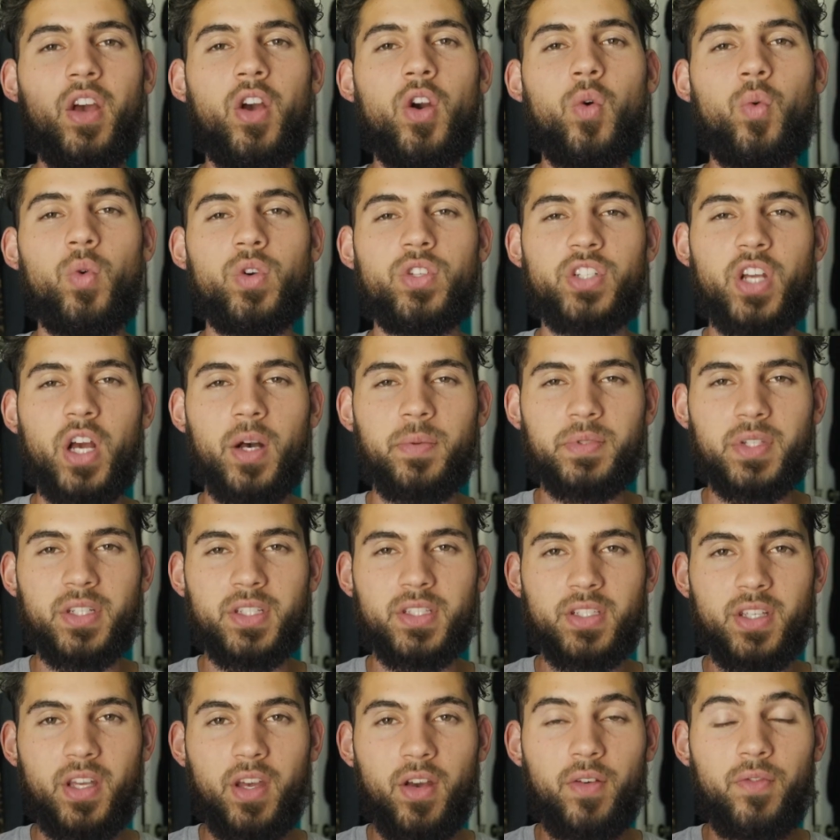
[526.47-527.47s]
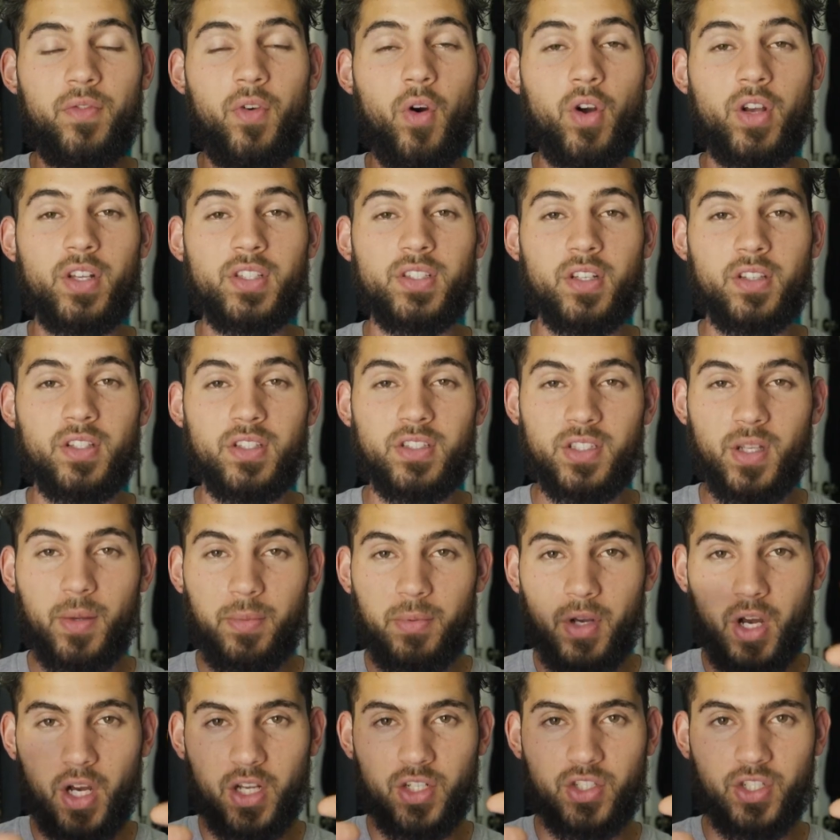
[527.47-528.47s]
which helps us focus on the
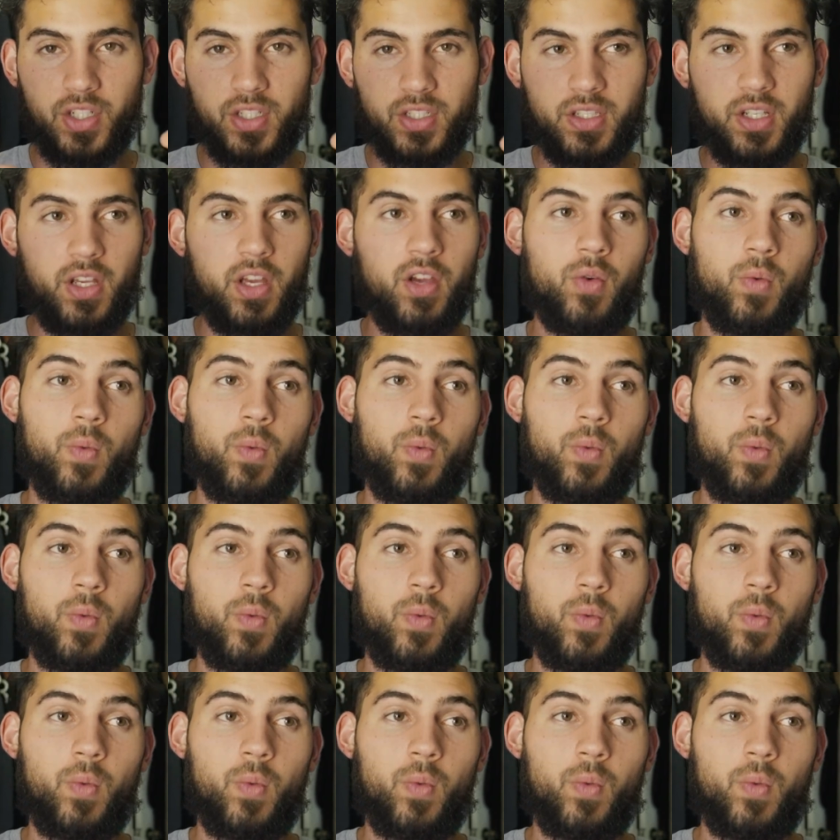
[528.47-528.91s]
subconscious